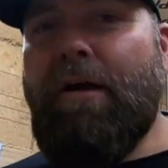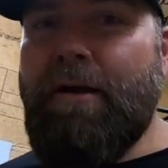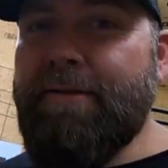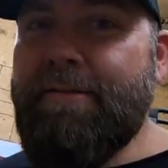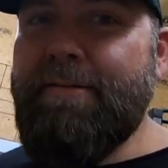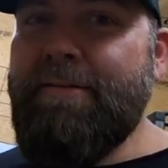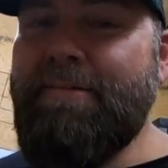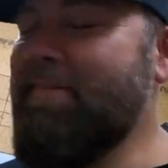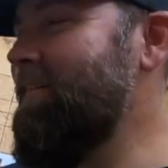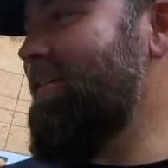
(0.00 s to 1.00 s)
not,
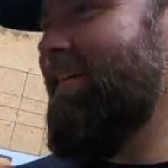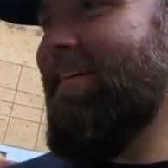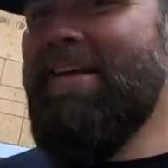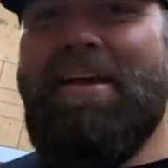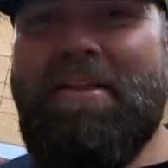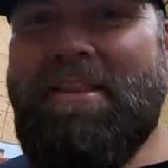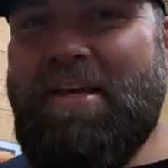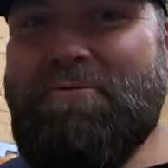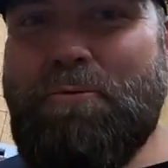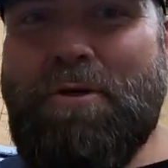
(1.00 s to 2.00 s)

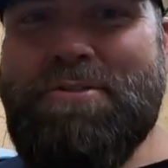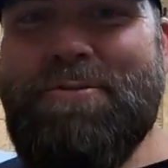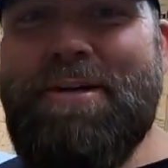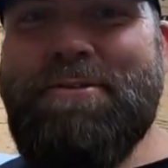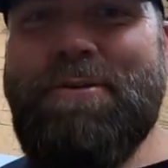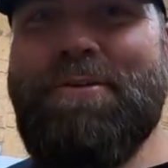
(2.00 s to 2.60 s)
thanks for watching Right